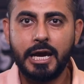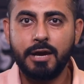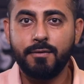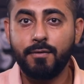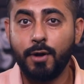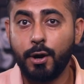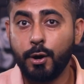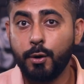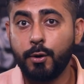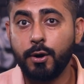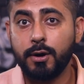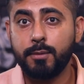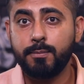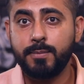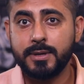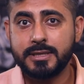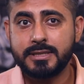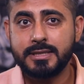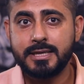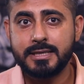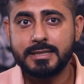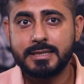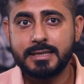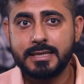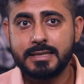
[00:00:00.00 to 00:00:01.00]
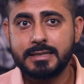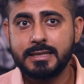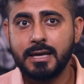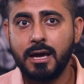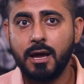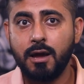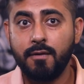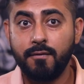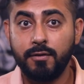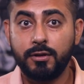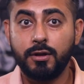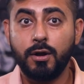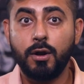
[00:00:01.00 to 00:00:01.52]
Even good businesses
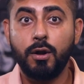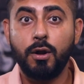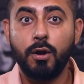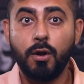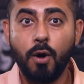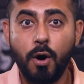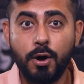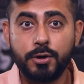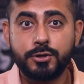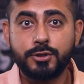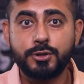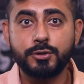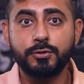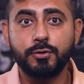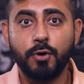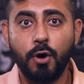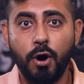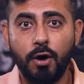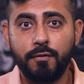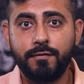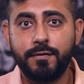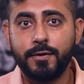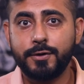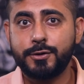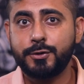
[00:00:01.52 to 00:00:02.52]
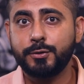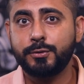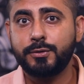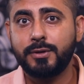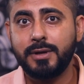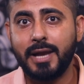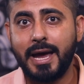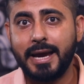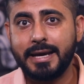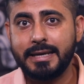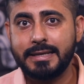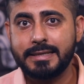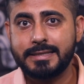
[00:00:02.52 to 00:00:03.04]
with a lot to offer to
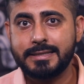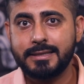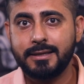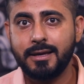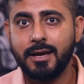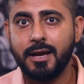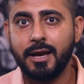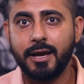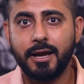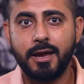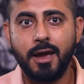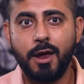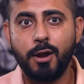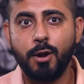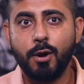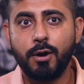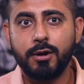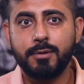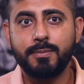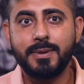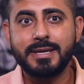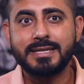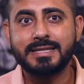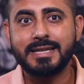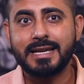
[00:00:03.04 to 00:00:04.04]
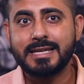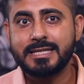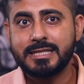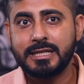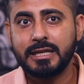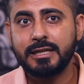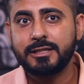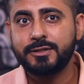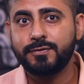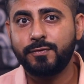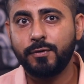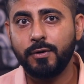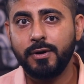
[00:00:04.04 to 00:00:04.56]
clients cannot be
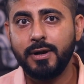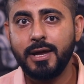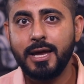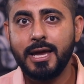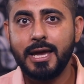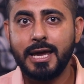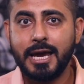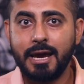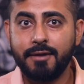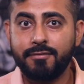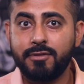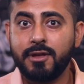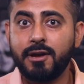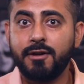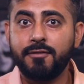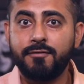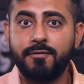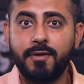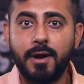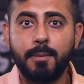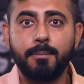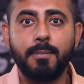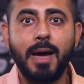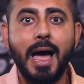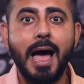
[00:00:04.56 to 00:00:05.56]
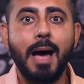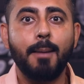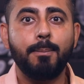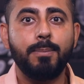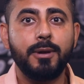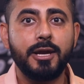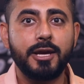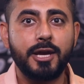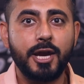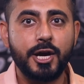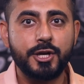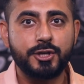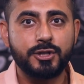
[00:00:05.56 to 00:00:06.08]
successful if their web
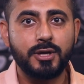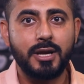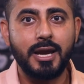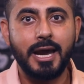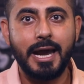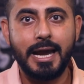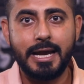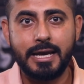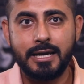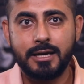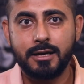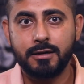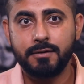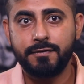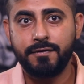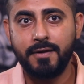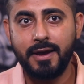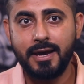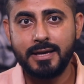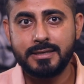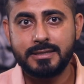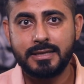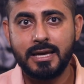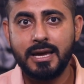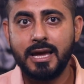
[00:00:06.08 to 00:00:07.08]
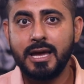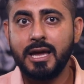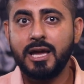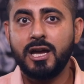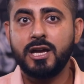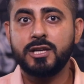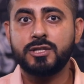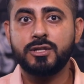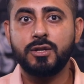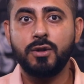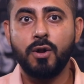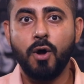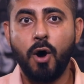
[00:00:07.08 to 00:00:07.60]
application interface
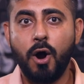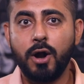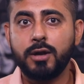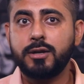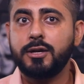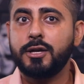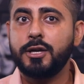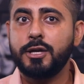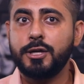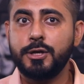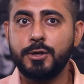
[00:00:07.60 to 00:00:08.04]
is not